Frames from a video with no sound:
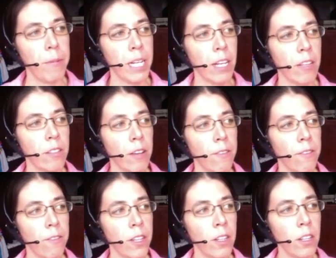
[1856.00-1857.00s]
because I
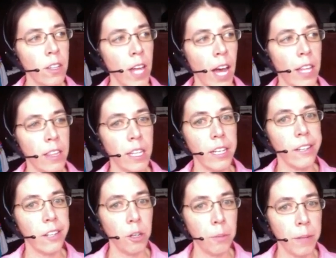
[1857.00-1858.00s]
feel that the
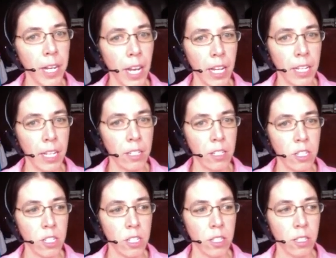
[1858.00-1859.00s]
human
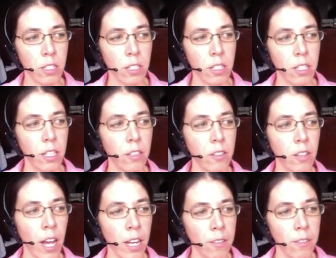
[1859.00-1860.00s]
end is
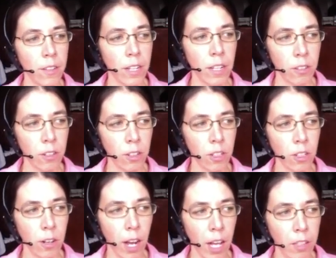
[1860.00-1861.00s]
kind of easier
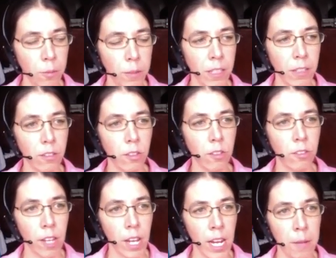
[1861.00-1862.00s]
to grasp, and it's the
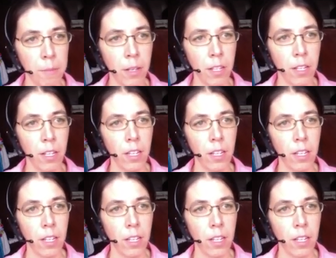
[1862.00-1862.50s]
same